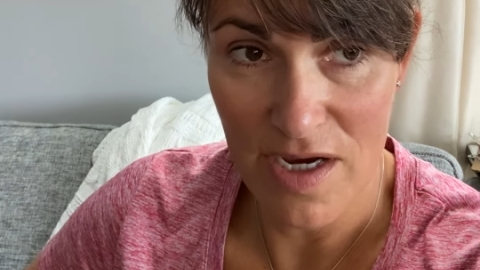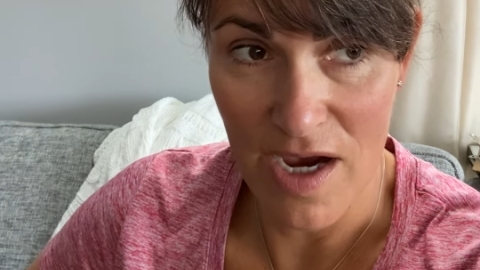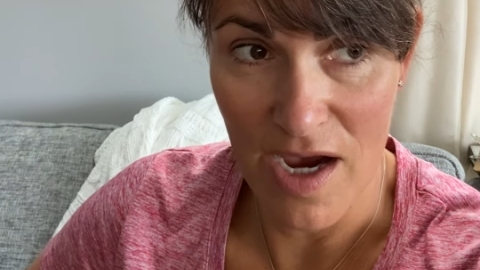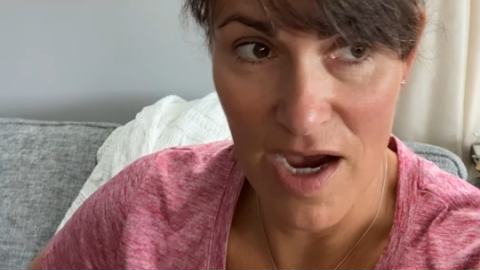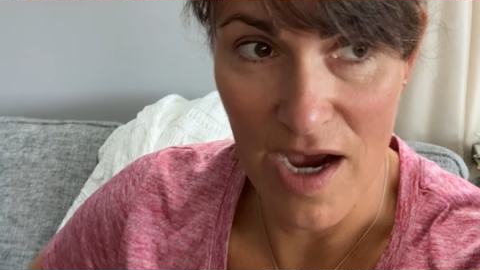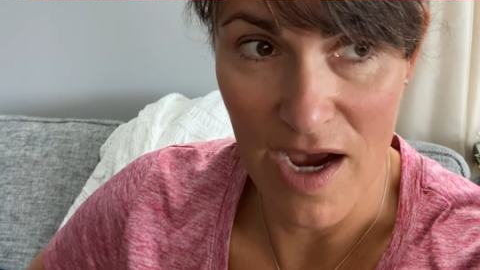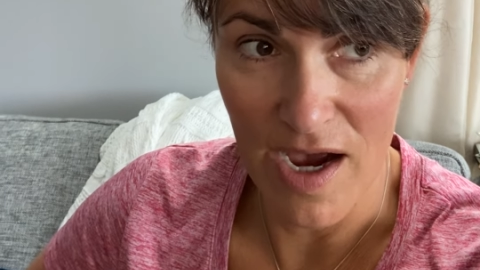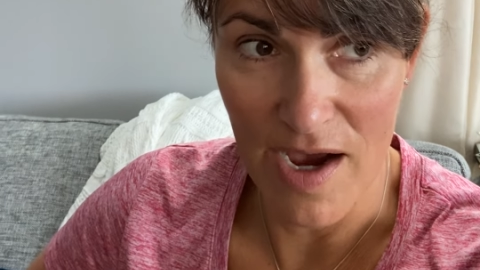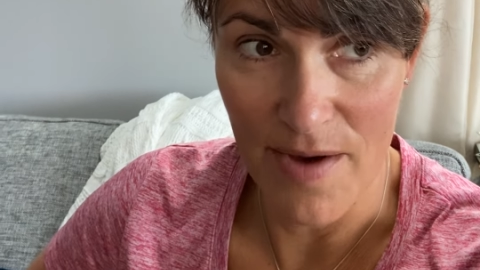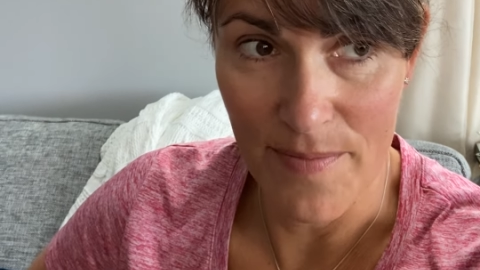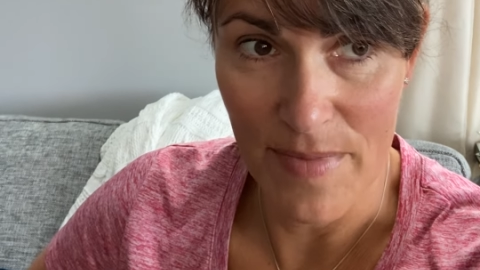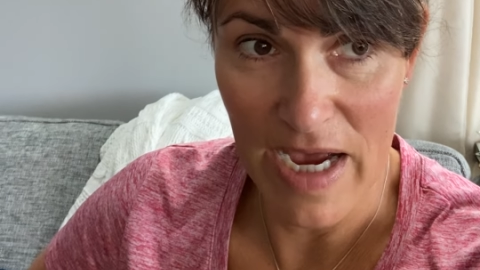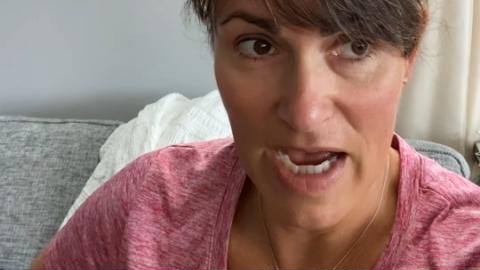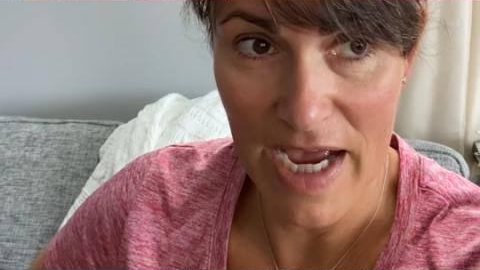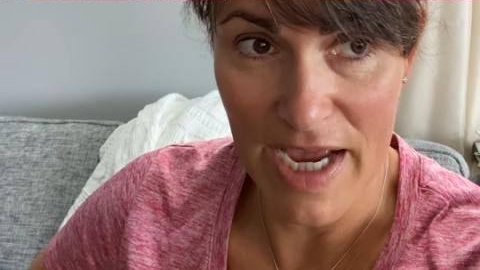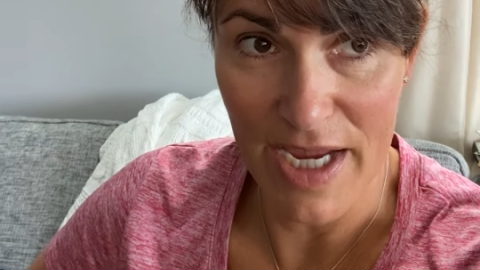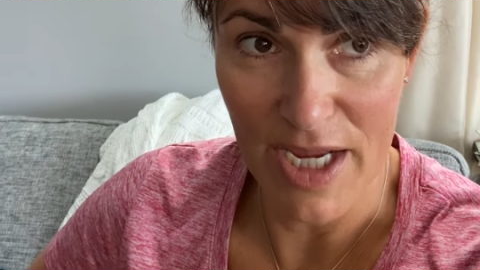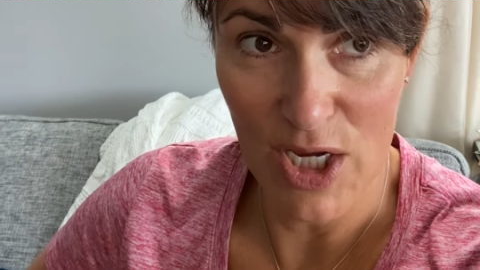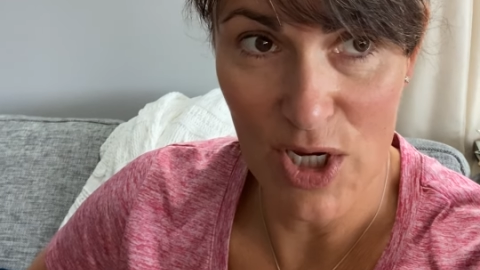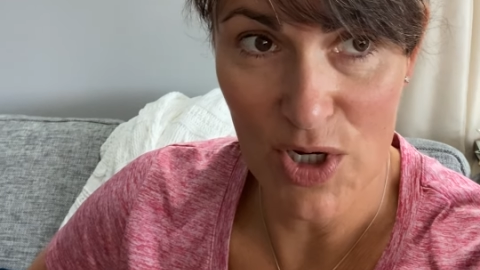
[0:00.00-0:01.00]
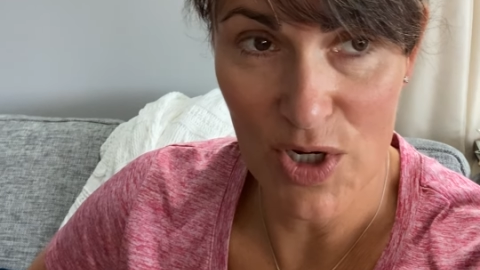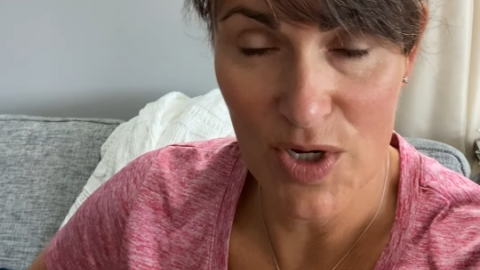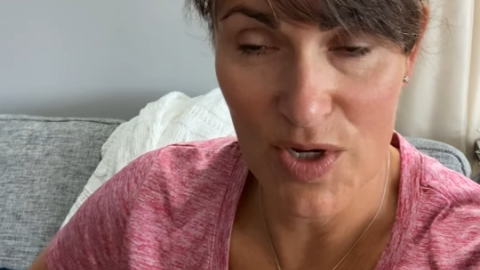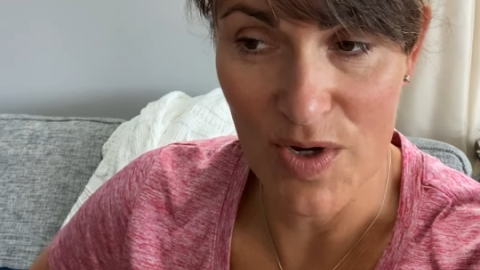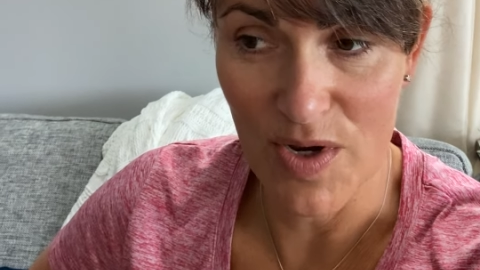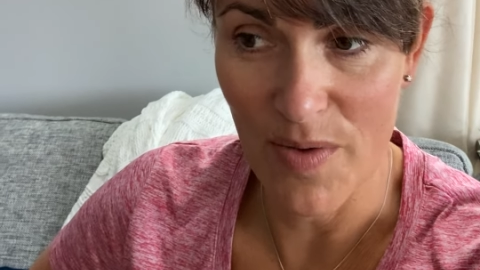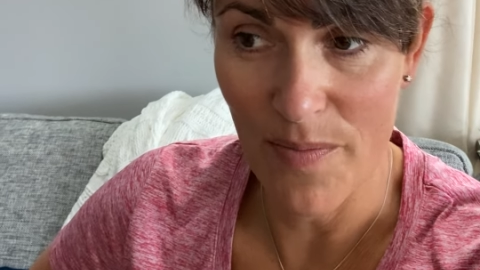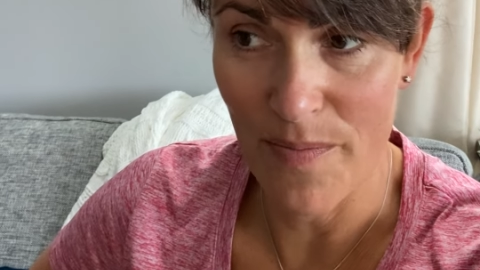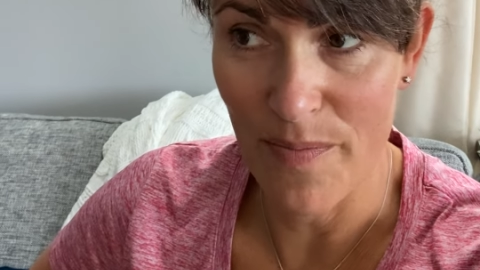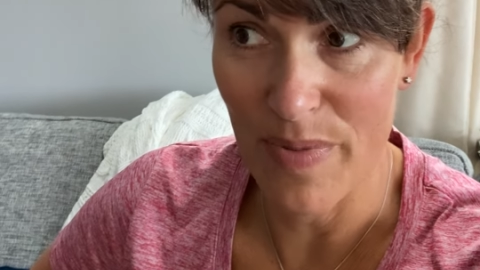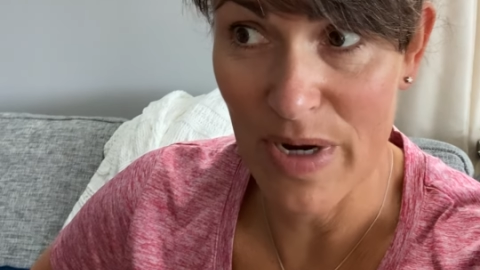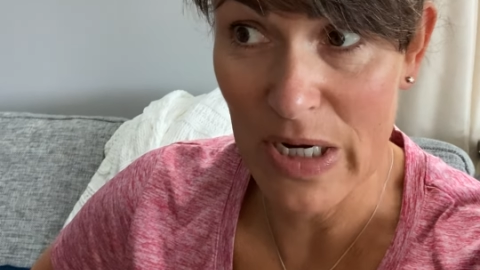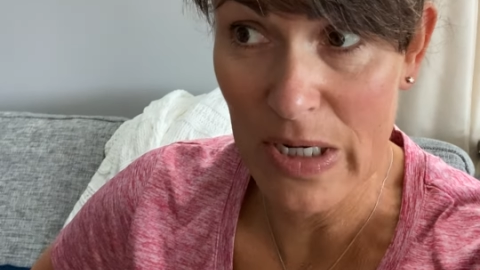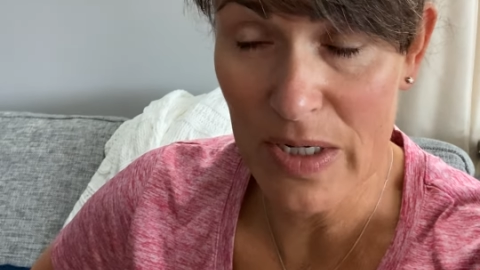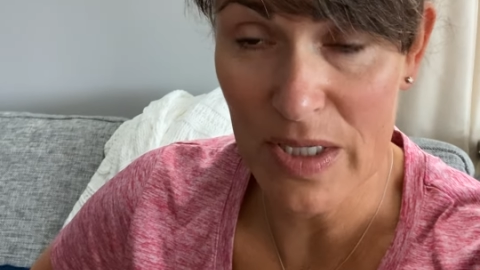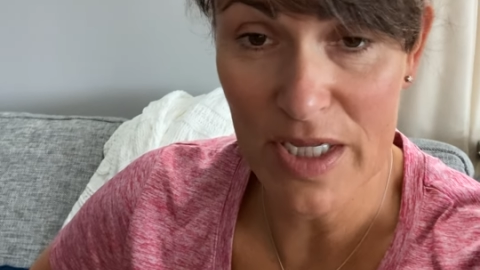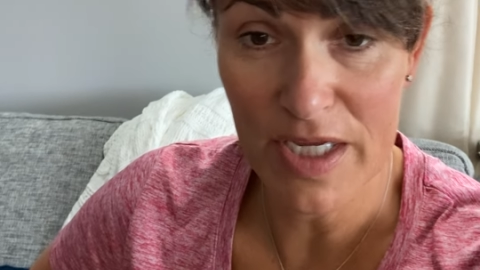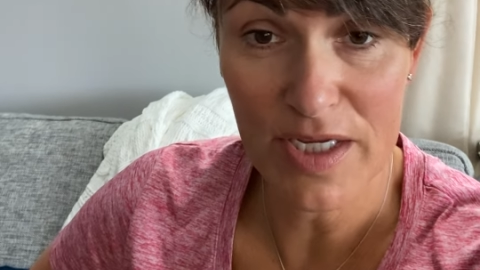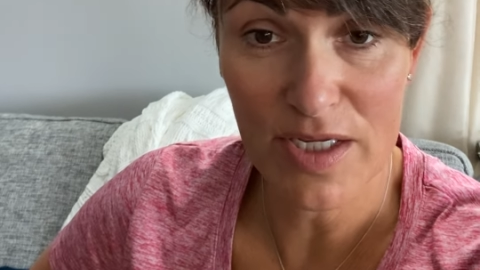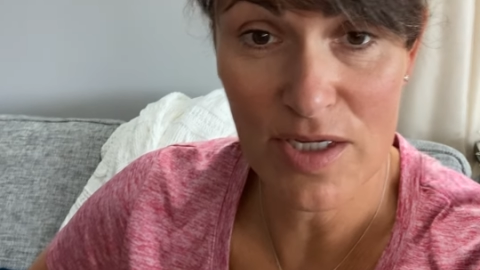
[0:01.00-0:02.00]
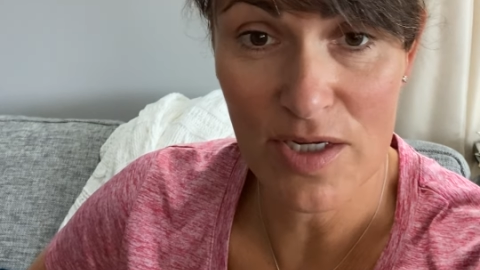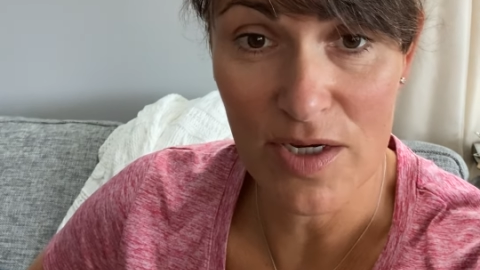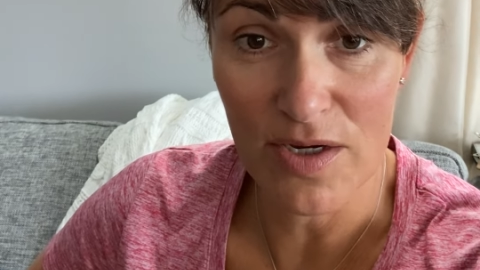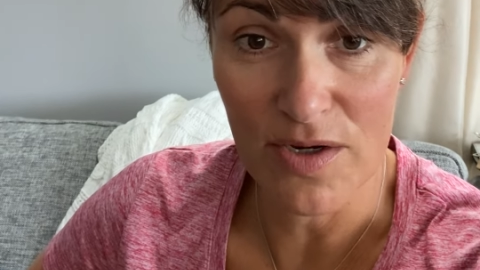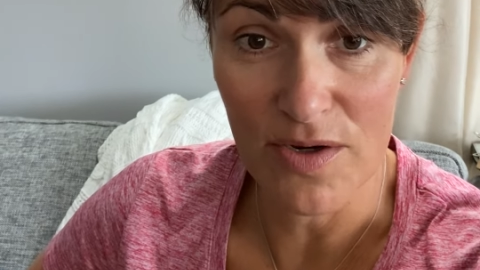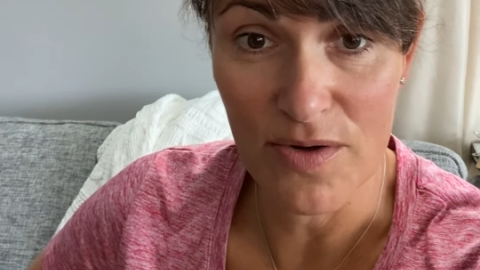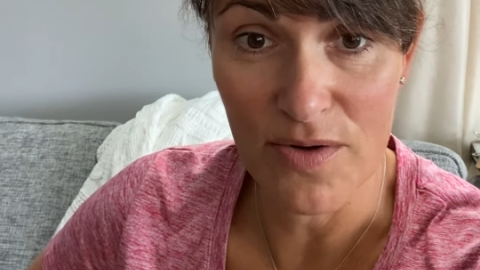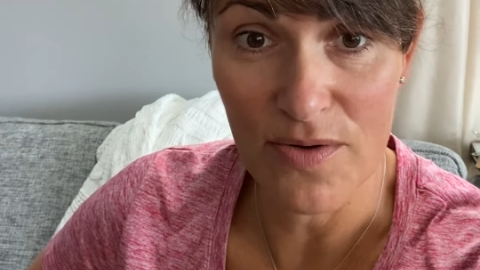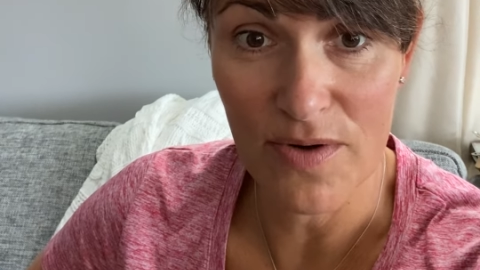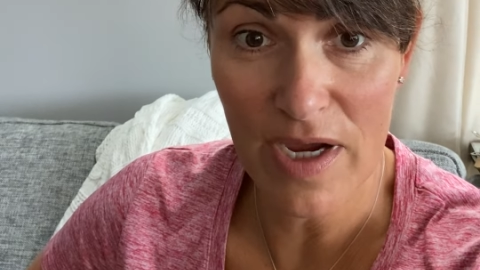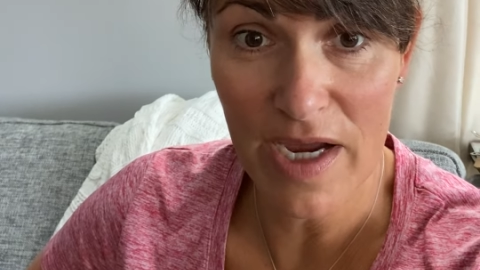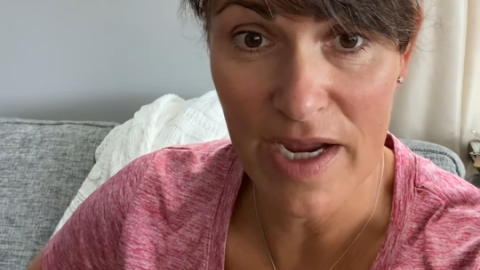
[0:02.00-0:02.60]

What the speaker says: I could barely do